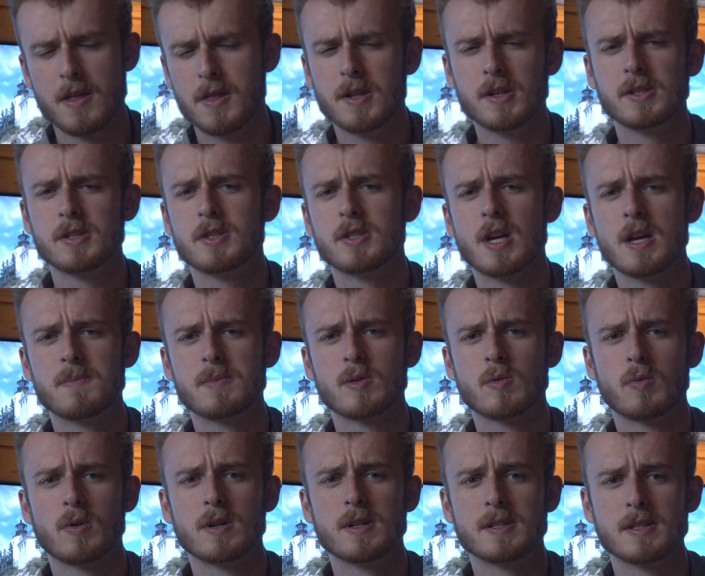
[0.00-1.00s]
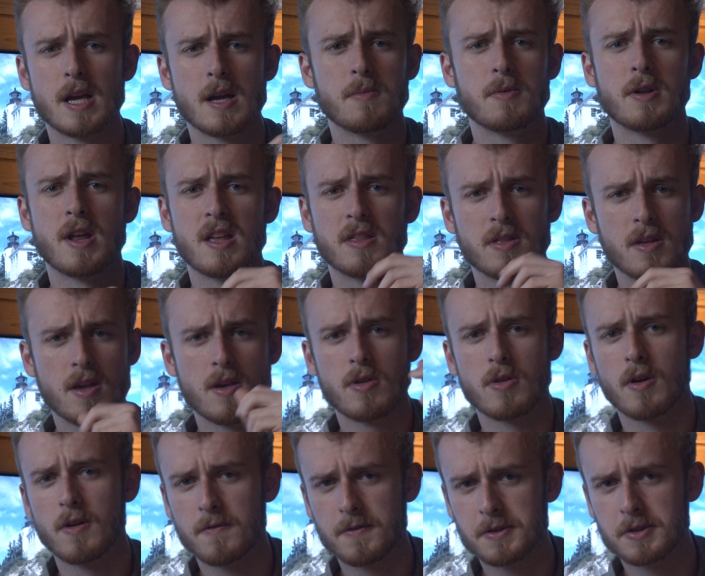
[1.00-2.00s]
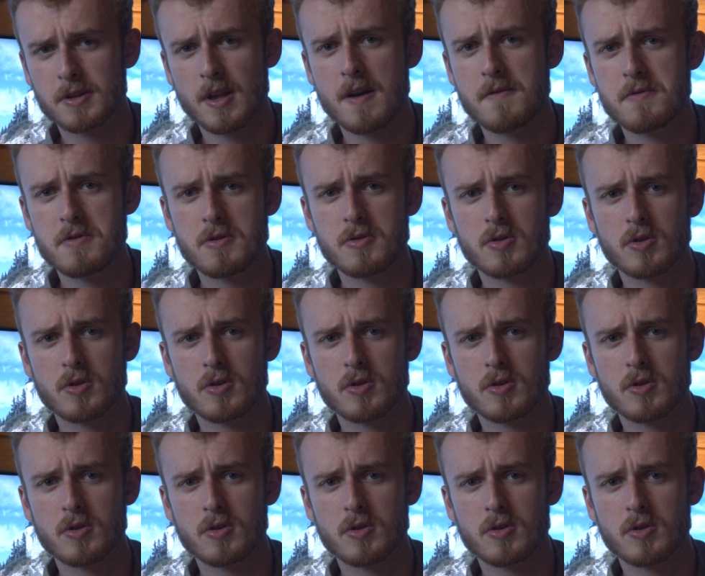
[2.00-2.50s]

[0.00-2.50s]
These chips were disabled at the surface level.